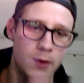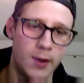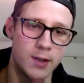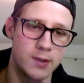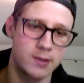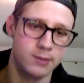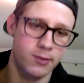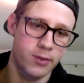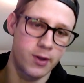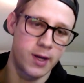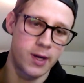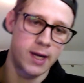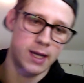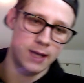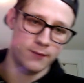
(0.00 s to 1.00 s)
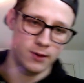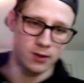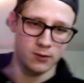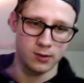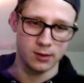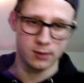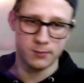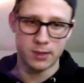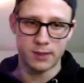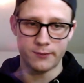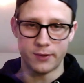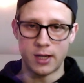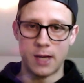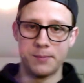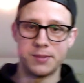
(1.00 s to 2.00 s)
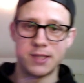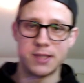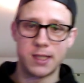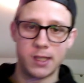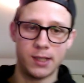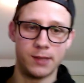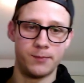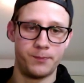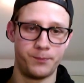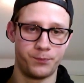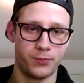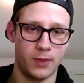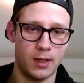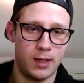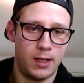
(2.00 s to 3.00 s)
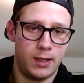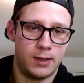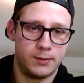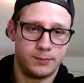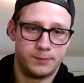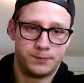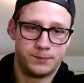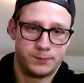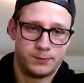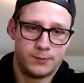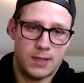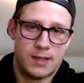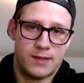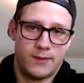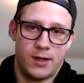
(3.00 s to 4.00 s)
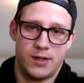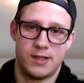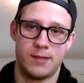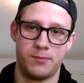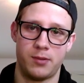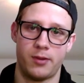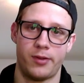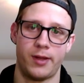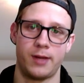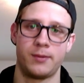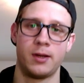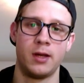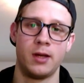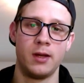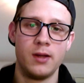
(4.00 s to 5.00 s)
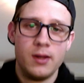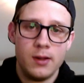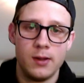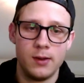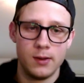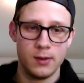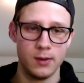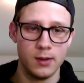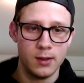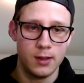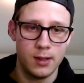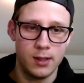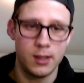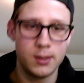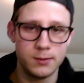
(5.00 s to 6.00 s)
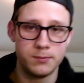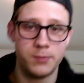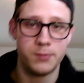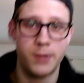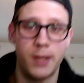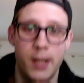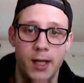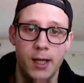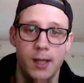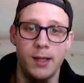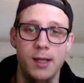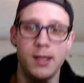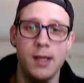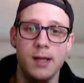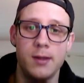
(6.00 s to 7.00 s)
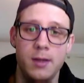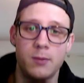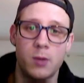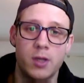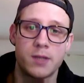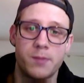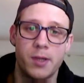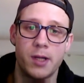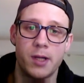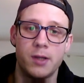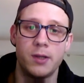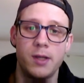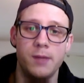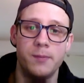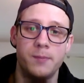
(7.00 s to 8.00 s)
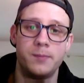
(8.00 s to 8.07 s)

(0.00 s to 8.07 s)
I just thought I'd give you a little bit of an update here. It's a very simple thing. But yeah, it works pretty good.